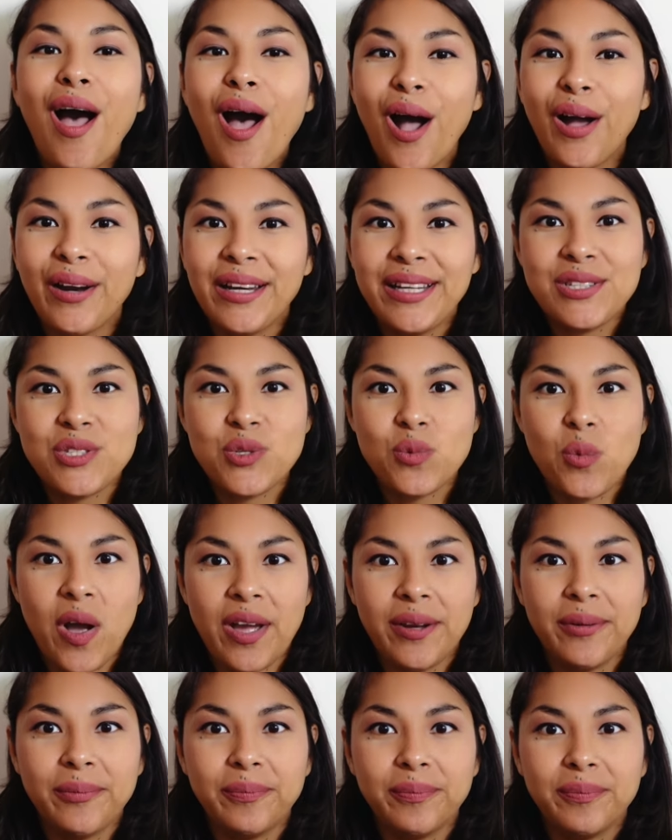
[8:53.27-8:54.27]
Audience
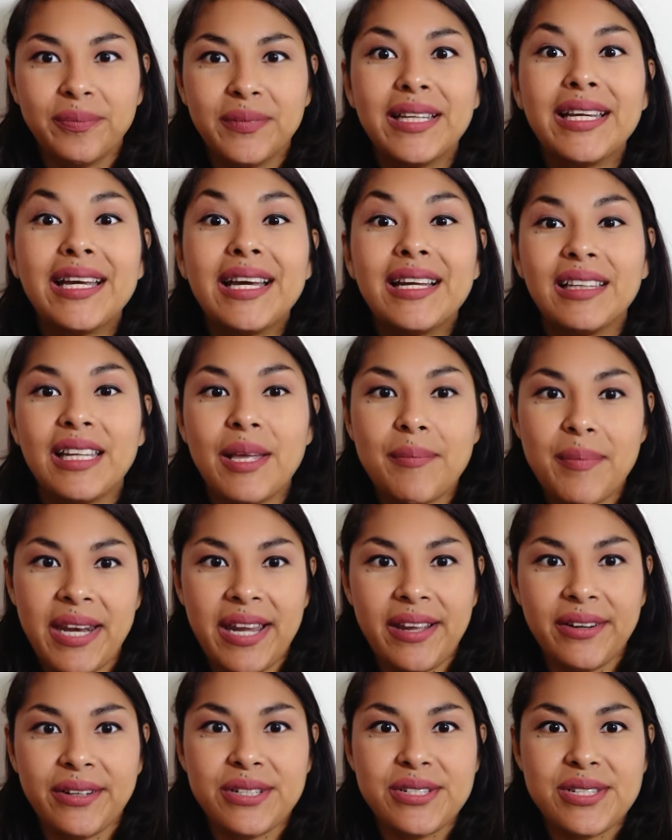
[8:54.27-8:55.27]
one,
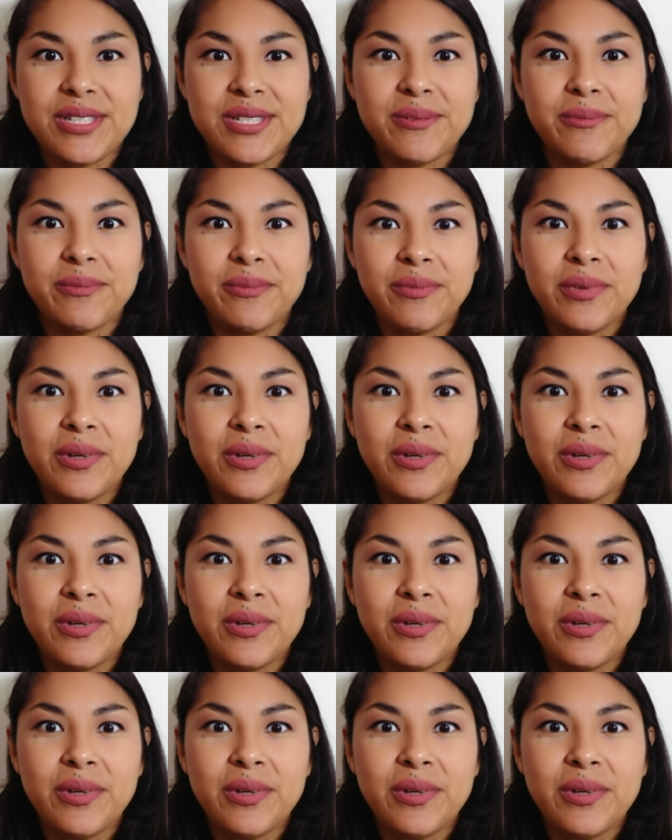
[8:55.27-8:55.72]
eliminators.